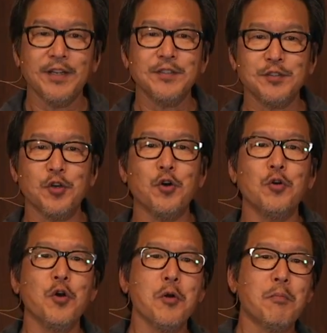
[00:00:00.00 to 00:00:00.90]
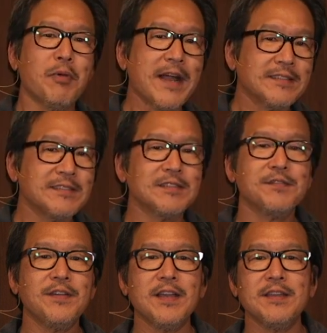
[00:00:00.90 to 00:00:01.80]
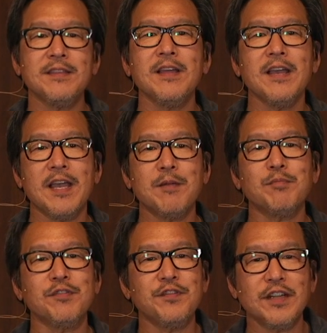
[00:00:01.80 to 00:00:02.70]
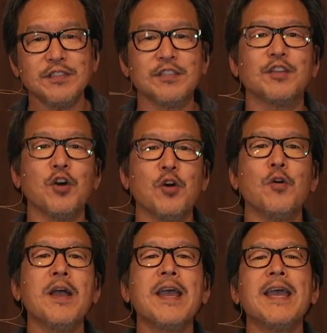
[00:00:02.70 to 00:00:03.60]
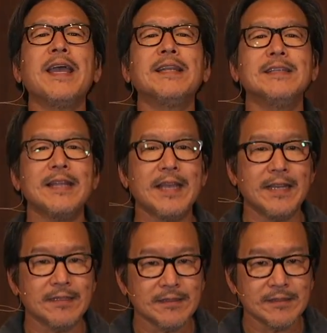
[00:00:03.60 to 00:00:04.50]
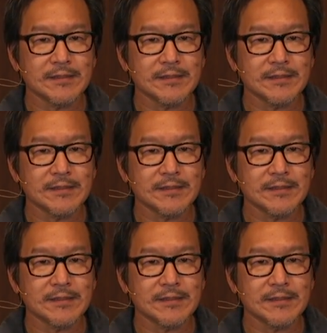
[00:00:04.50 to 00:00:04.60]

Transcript: So practicing faith and profession go hand in hand.